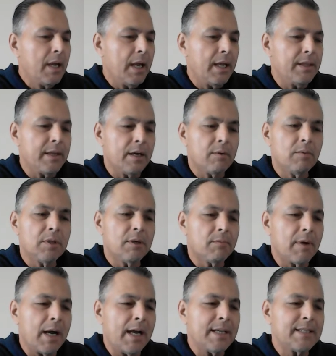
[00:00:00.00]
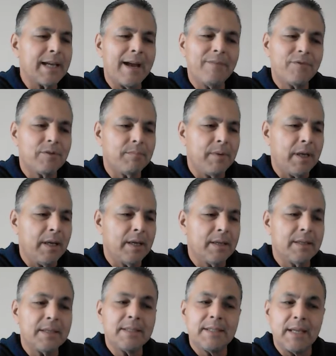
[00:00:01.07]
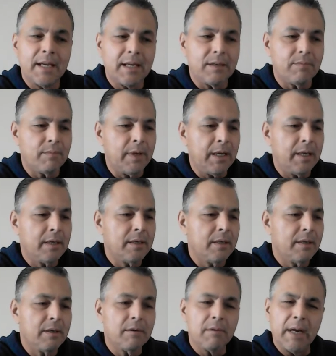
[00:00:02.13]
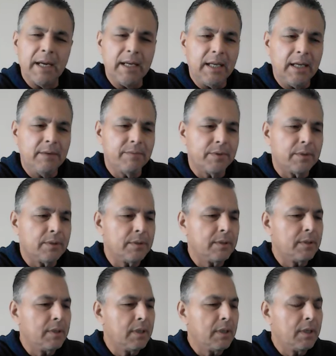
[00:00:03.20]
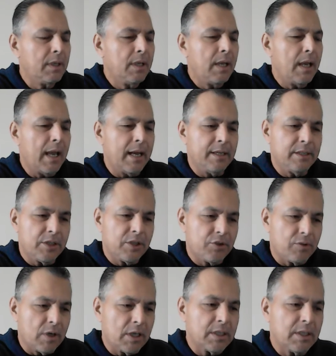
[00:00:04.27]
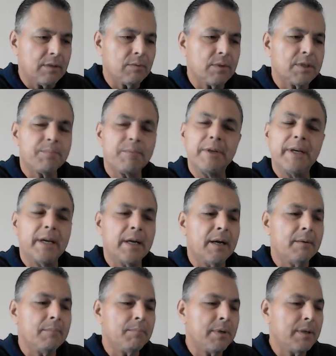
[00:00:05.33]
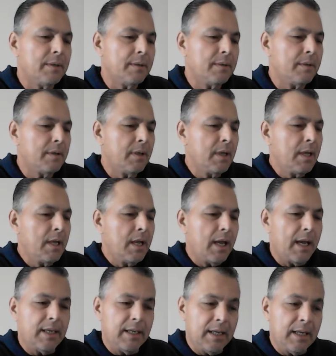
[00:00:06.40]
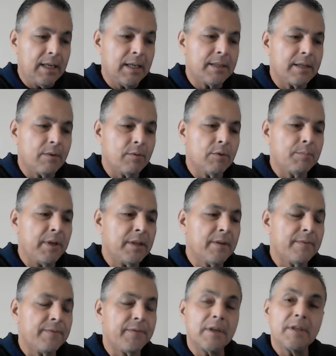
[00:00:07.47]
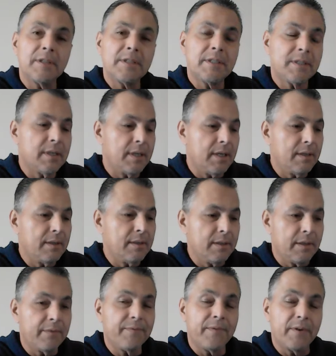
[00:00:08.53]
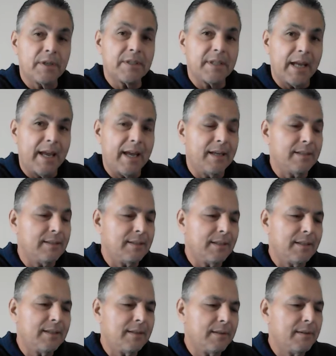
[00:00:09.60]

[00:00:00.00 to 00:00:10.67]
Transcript: And there will arise after me in the second week great evil, and destruction will spring up and in it there will be the first, the first end.